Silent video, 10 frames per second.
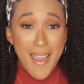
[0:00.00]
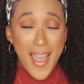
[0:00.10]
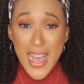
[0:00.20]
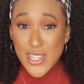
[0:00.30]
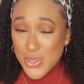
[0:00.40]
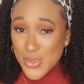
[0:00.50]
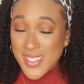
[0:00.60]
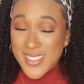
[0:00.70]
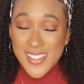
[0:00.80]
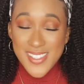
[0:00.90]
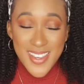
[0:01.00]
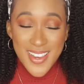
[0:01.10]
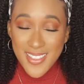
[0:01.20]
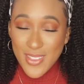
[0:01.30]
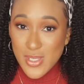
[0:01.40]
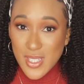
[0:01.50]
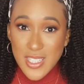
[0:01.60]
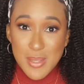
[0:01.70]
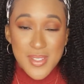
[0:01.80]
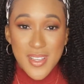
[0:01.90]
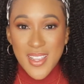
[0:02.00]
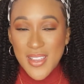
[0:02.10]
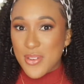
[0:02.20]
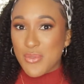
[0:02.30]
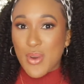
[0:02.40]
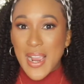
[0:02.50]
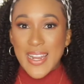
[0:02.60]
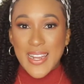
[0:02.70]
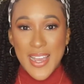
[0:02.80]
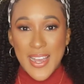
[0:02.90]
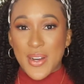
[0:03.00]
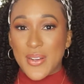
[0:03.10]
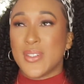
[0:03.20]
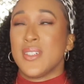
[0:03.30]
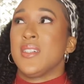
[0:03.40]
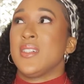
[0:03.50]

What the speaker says: As you could see in those clips and even right now,